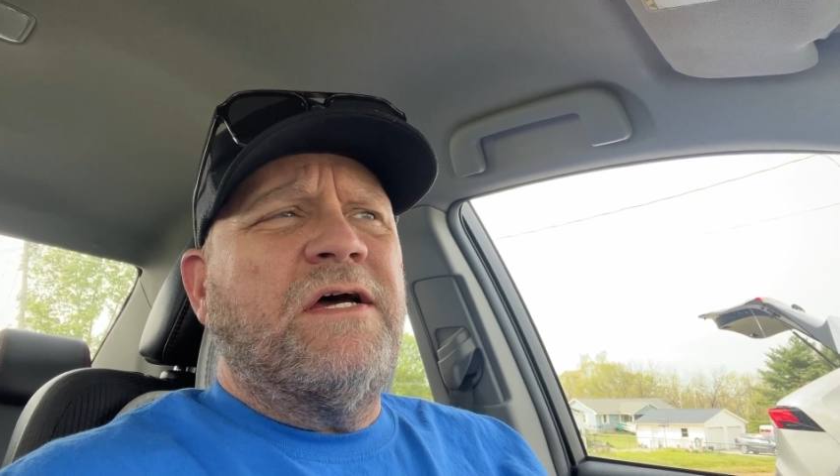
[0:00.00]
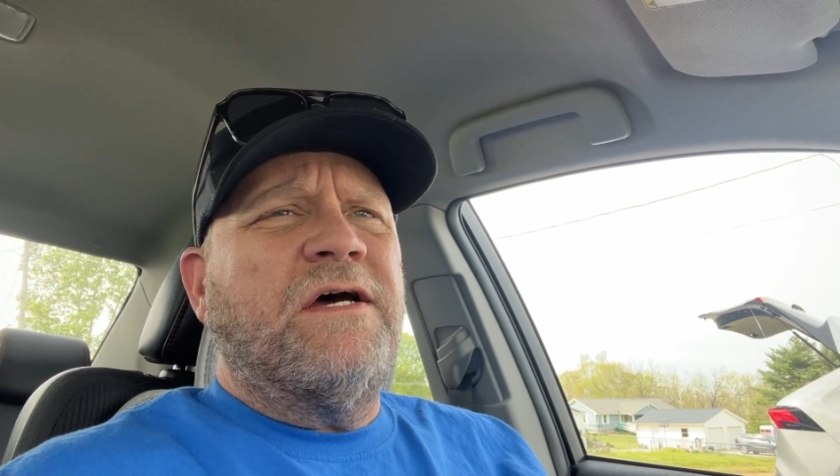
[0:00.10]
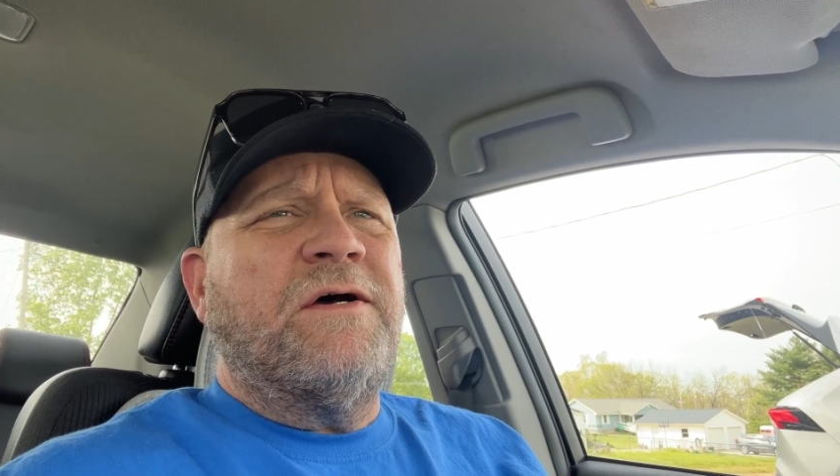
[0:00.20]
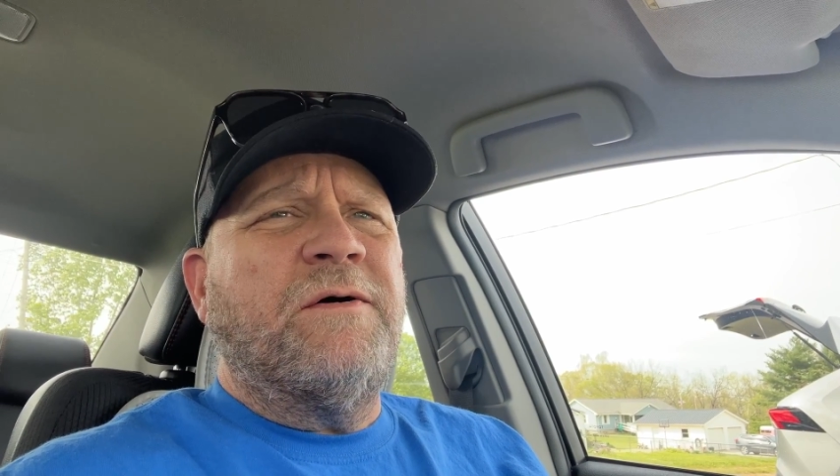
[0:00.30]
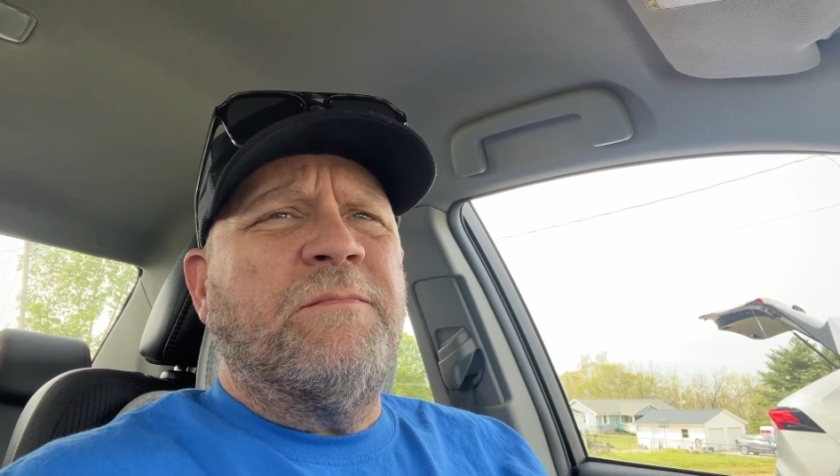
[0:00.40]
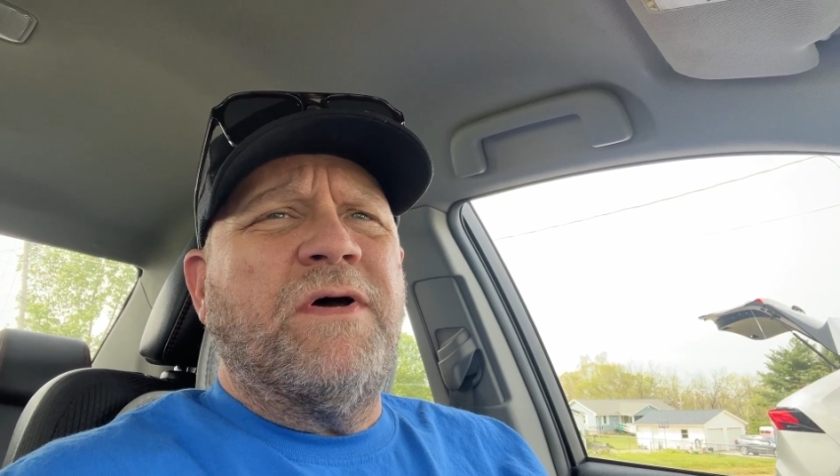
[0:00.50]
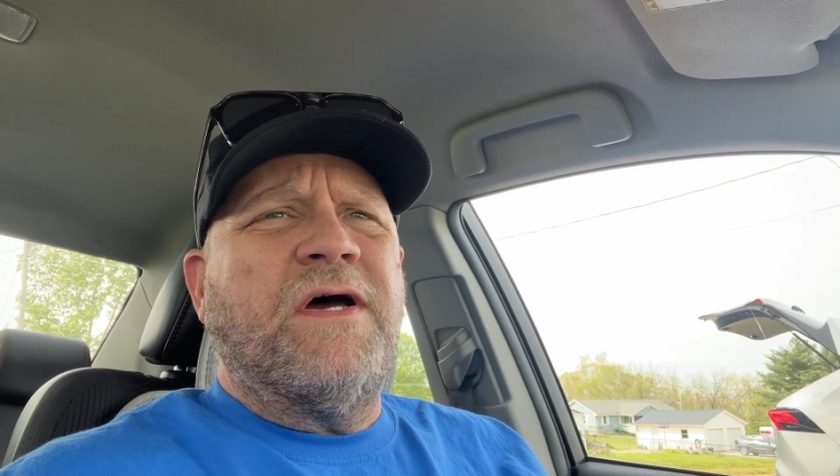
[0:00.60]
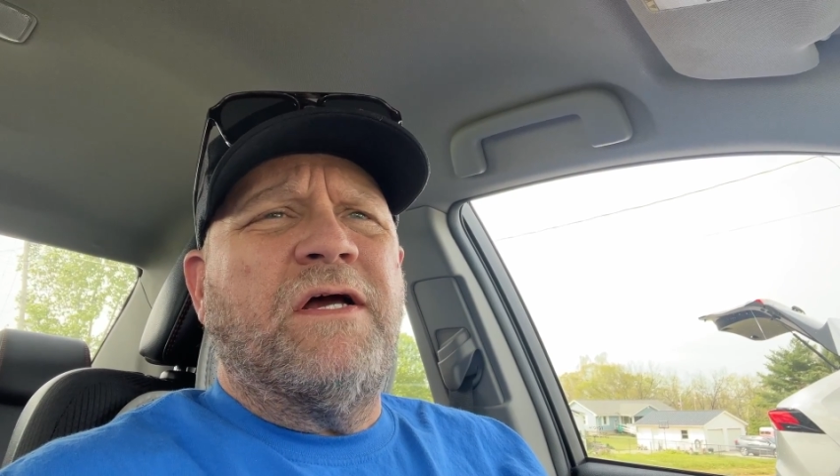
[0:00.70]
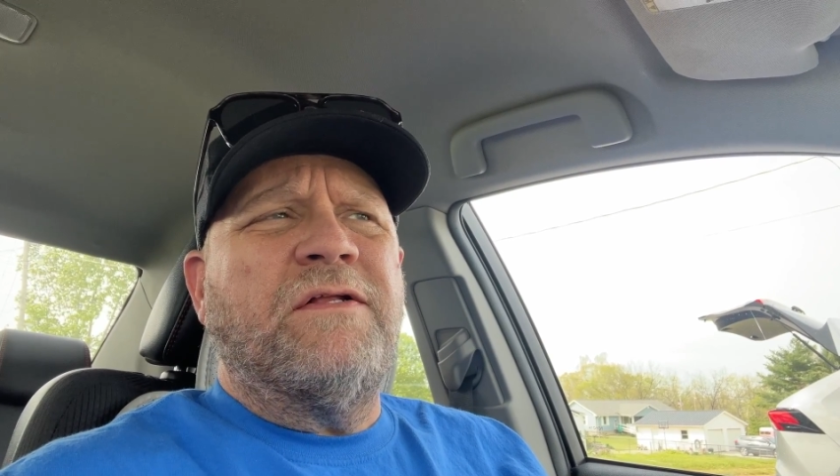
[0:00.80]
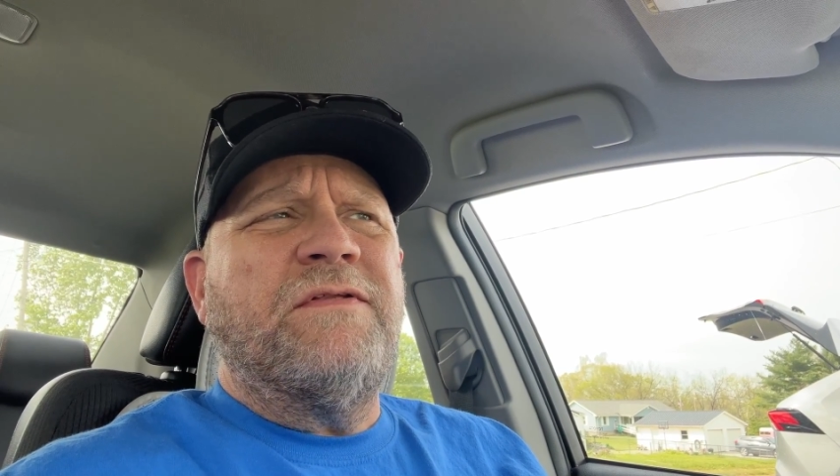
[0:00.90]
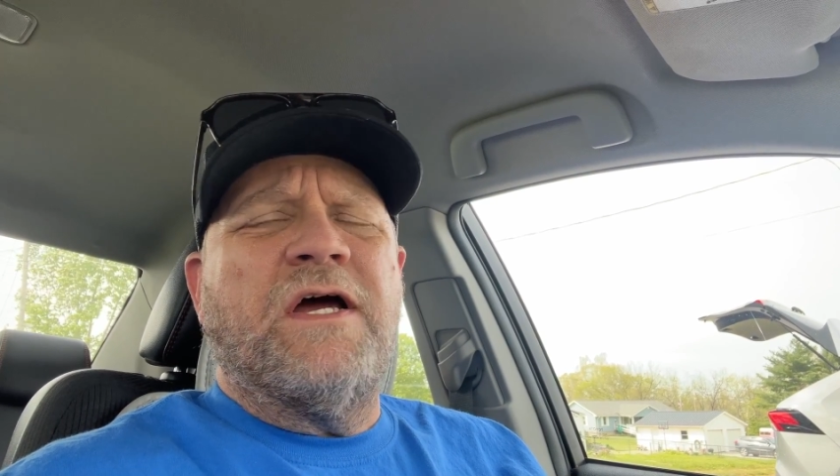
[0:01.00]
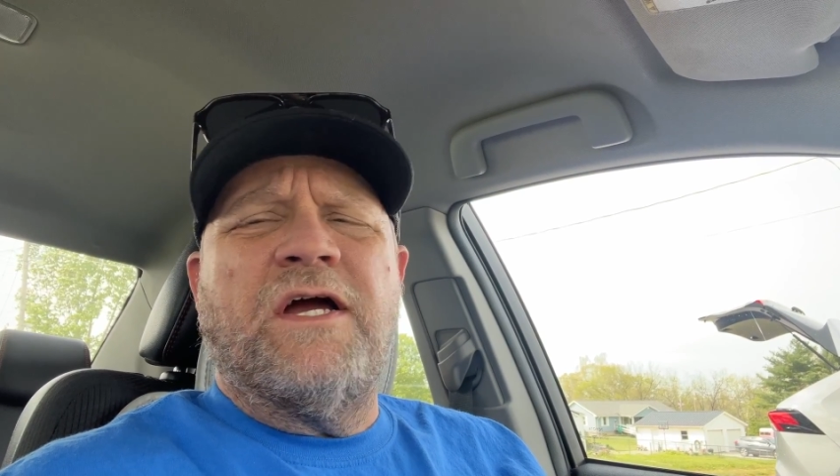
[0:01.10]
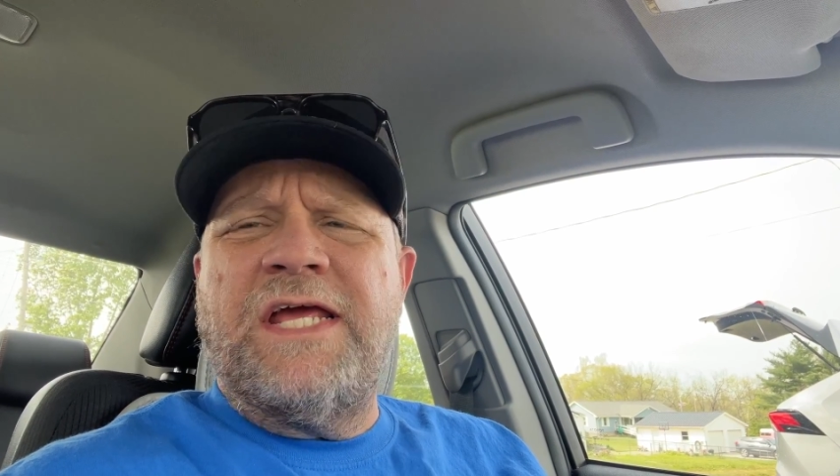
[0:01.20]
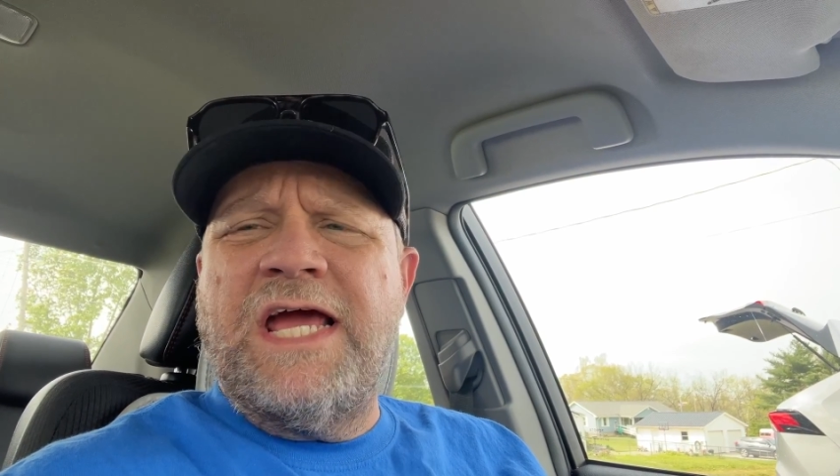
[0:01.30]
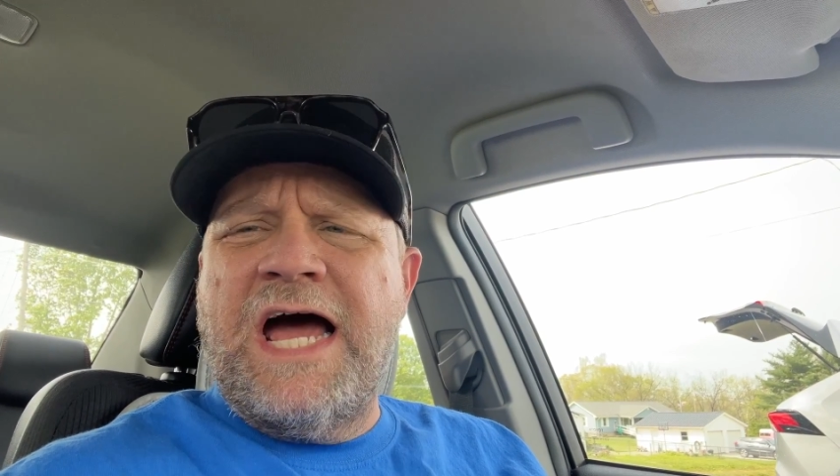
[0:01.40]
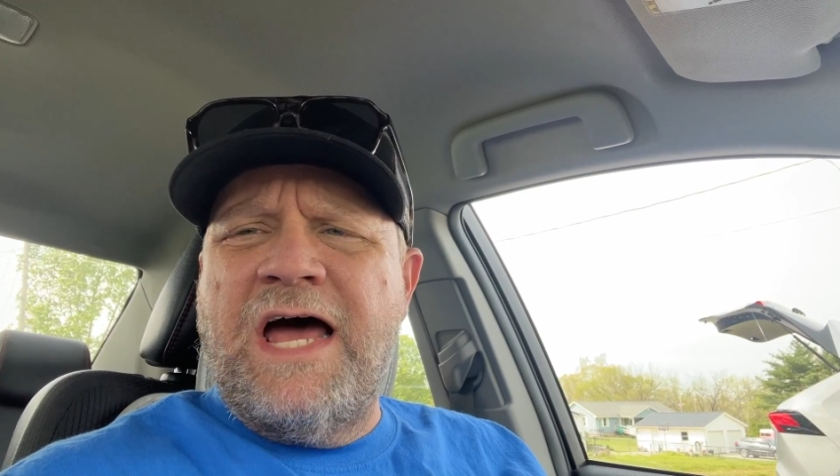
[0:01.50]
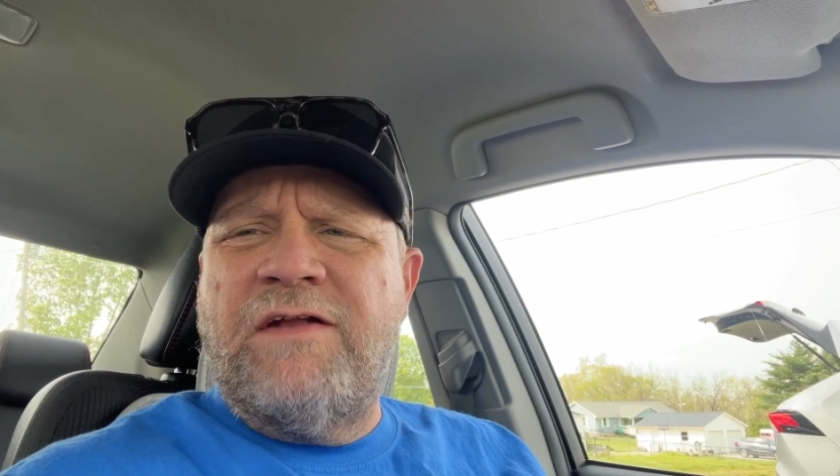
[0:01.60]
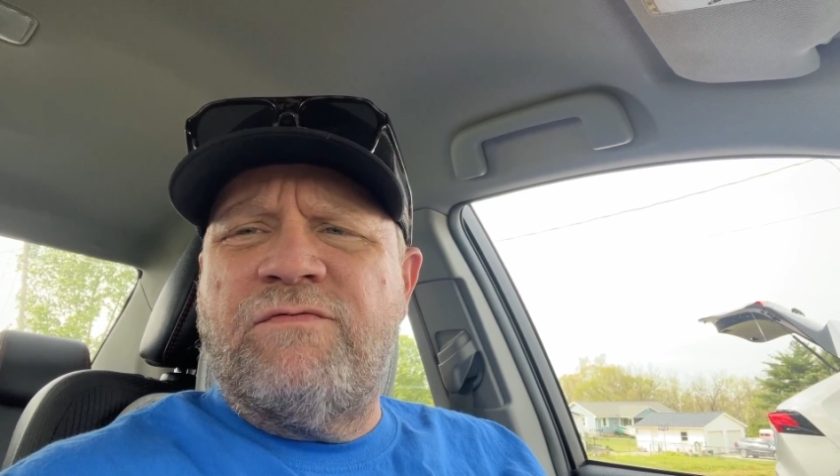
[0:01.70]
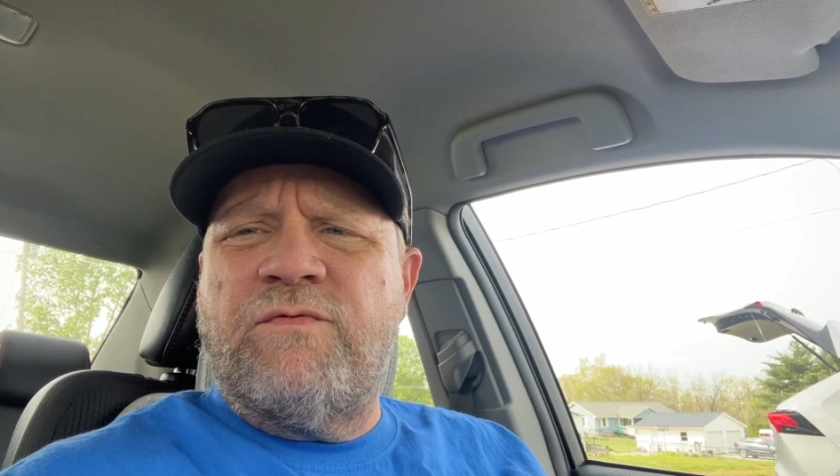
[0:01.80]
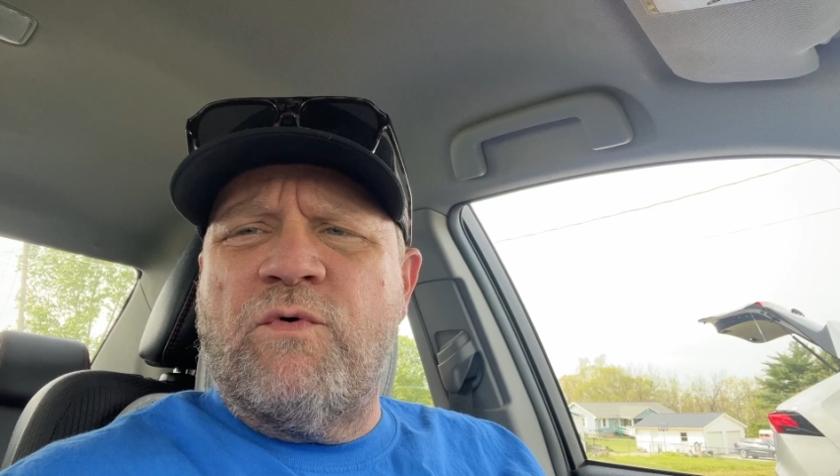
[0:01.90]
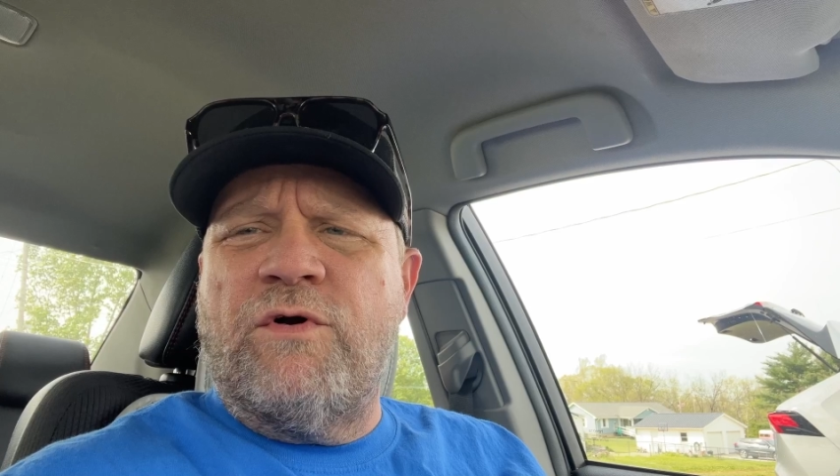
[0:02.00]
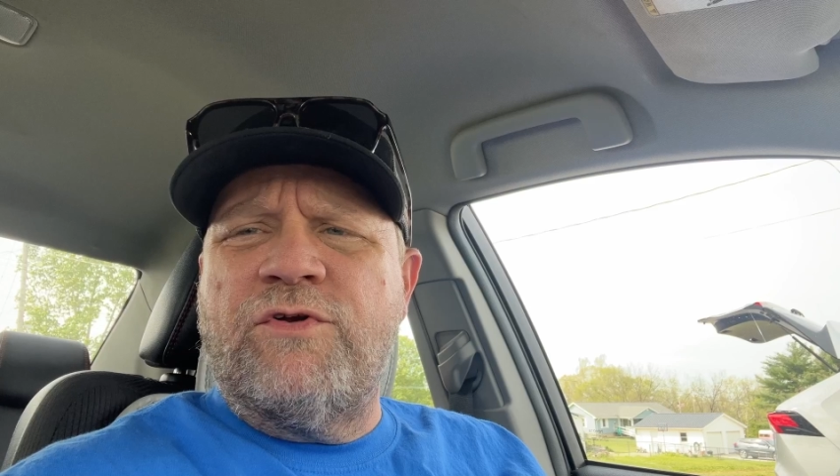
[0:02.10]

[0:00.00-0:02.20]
a guide for